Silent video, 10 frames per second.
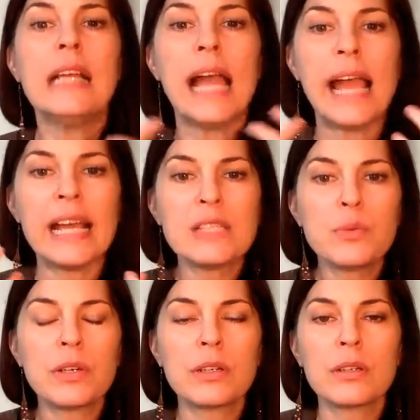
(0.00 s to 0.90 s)
as
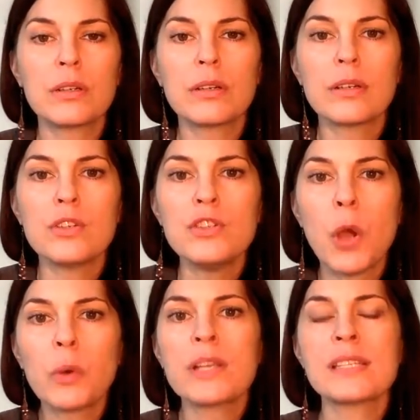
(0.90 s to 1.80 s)
we're
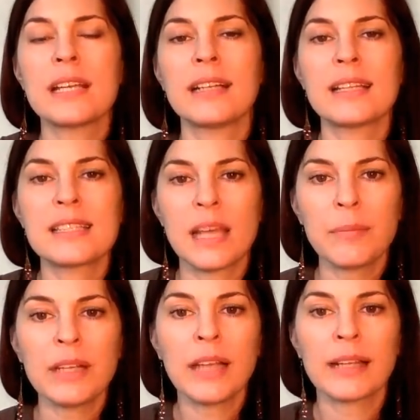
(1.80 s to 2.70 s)
noticing that
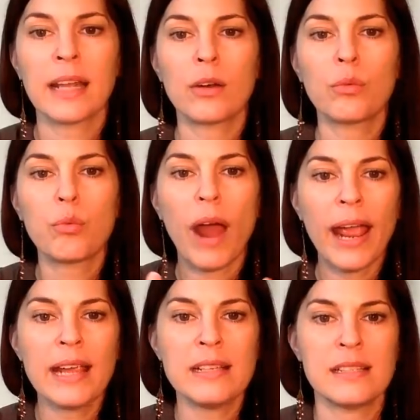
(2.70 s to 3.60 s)
something like that
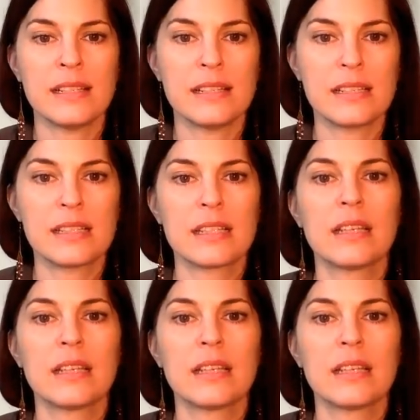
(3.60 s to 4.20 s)
arises,